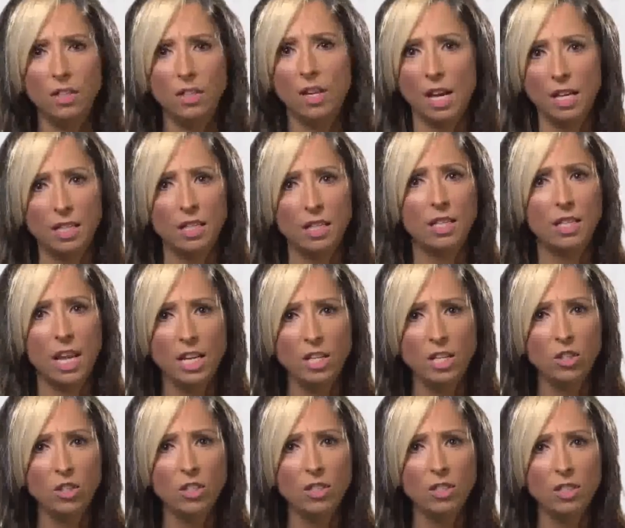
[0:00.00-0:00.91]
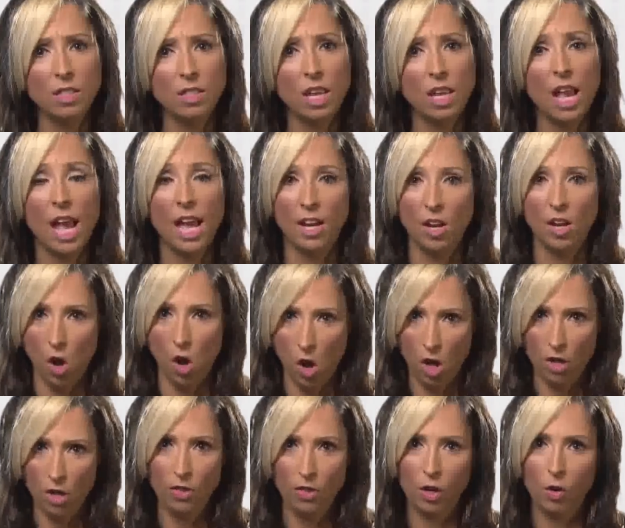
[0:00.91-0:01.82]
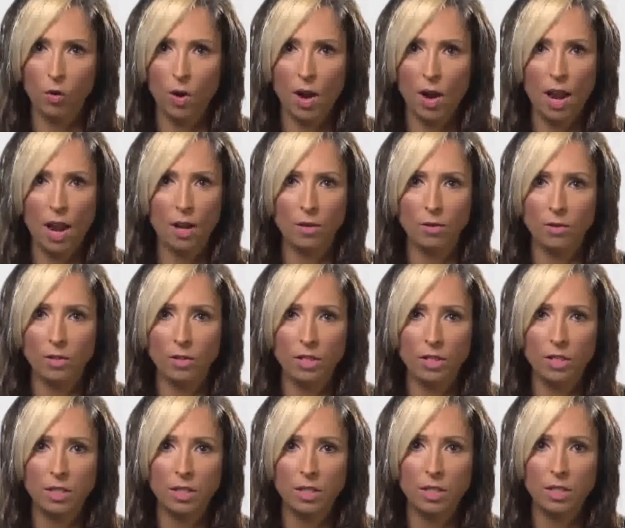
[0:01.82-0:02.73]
the United Nations, and on the ground.